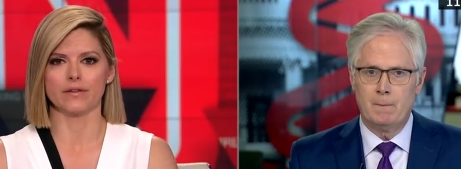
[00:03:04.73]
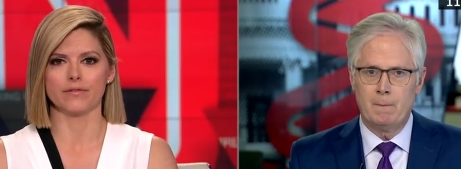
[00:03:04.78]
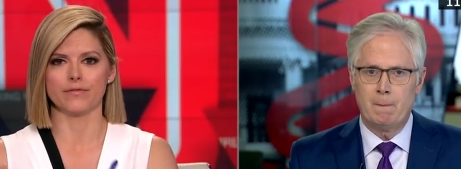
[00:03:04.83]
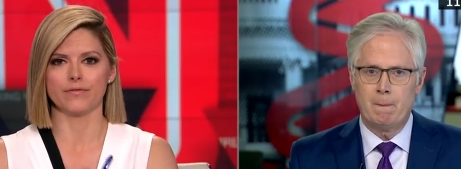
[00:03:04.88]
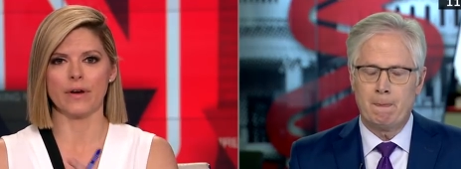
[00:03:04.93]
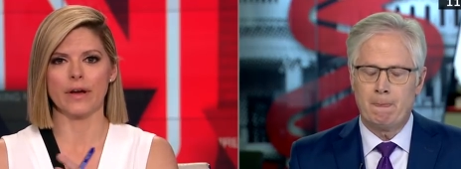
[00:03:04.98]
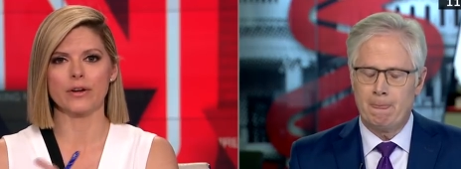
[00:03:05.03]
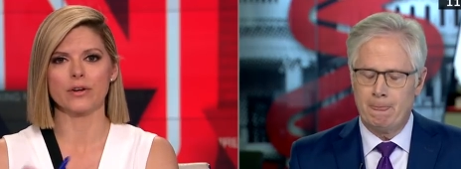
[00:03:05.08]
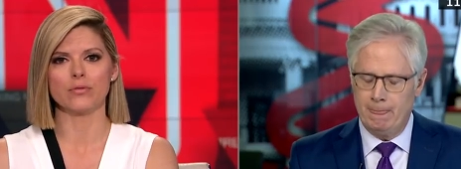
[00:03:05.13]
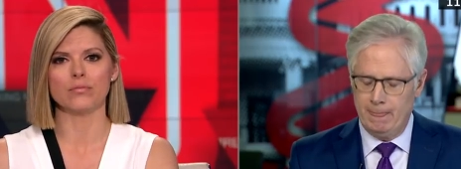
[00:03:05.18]

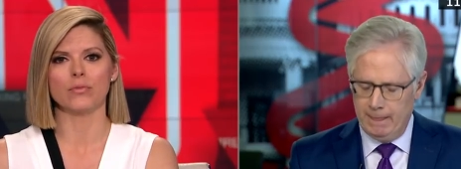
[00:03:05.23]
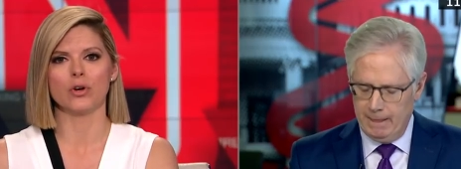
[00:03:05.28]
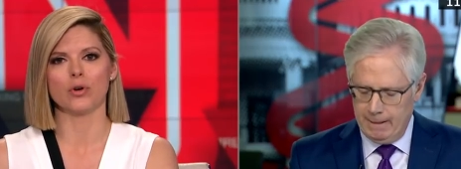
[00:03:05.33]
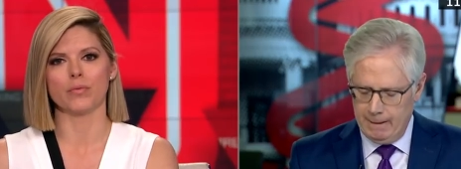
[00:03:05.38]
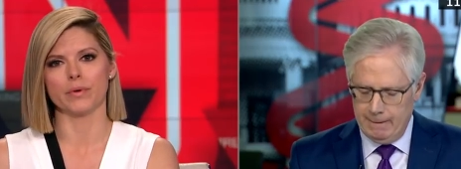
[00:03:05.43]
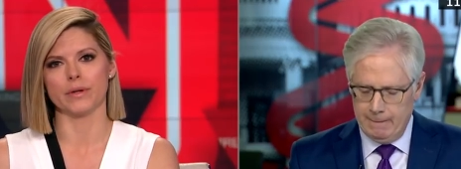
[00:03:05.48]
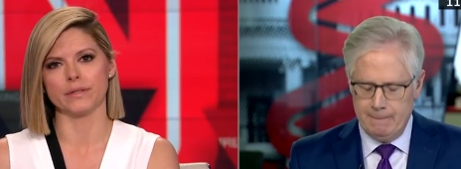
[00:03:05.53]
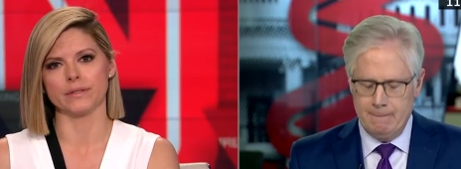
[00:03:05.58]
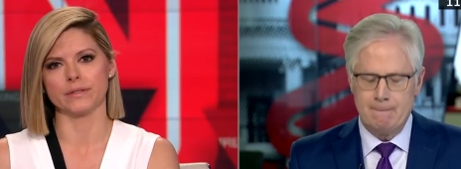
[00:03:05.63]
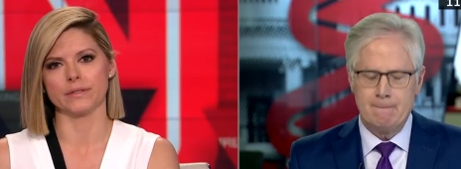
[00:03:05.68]
Speaker 1: and the final
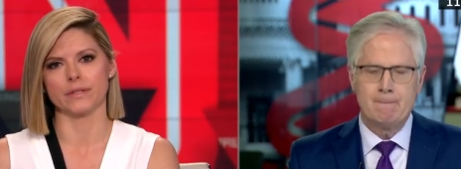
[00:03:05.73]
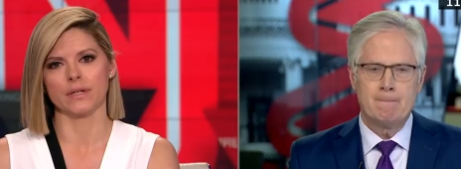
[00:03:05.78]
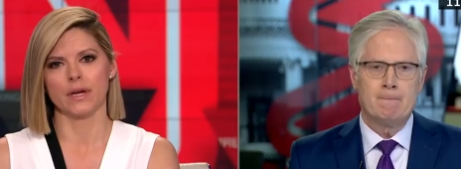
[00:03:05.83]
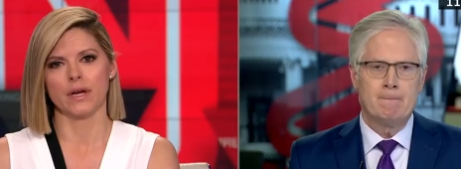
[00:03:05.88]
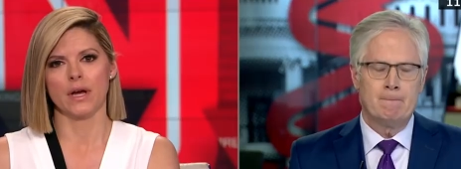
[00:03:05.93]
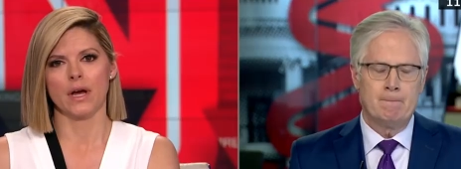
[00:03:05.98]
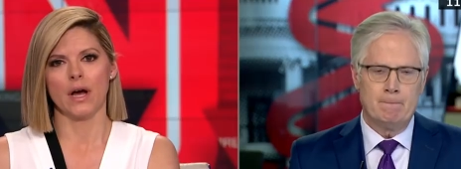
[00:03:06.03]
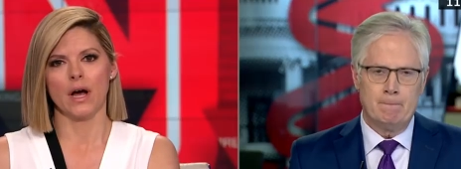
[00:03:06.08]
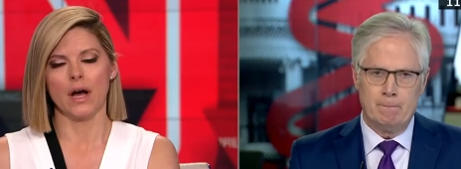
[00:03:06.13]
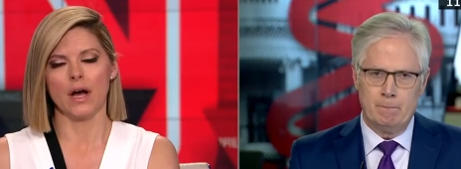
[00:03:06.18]

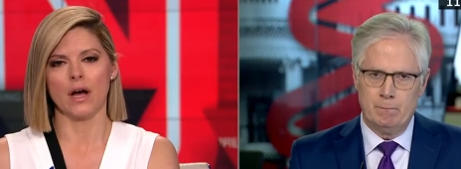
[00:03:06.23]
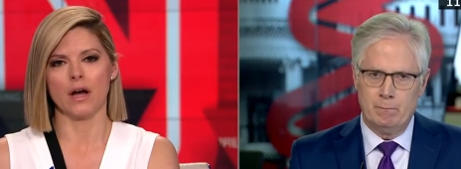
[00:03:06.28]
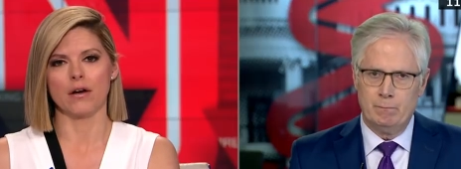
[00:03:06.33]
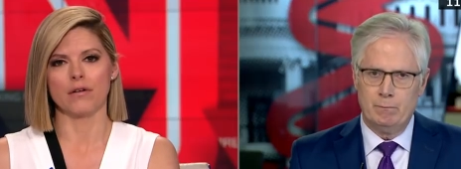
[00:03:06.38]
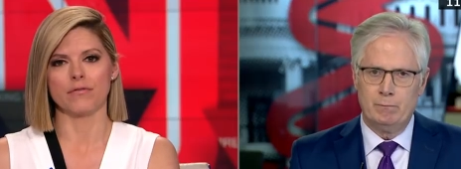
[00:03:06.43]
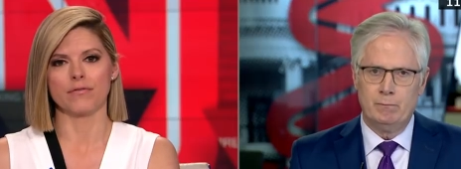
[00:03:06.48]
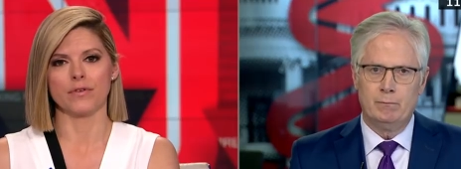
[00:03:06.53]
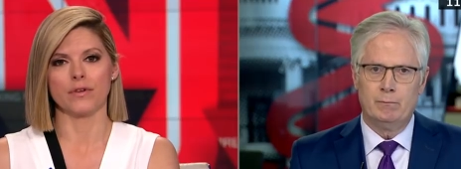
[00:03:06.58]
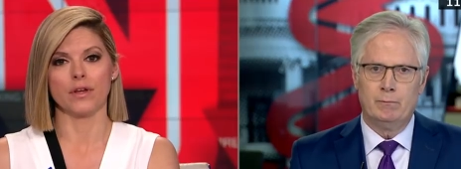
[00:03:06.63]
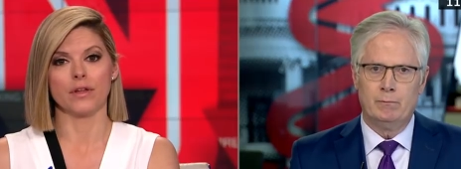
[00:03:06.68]
moments
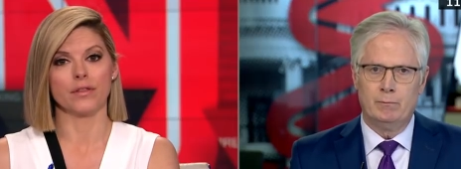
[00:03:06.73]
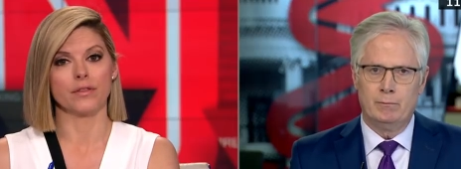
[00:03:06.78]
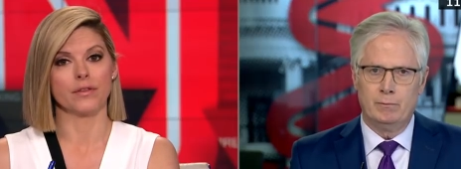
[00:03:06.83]
of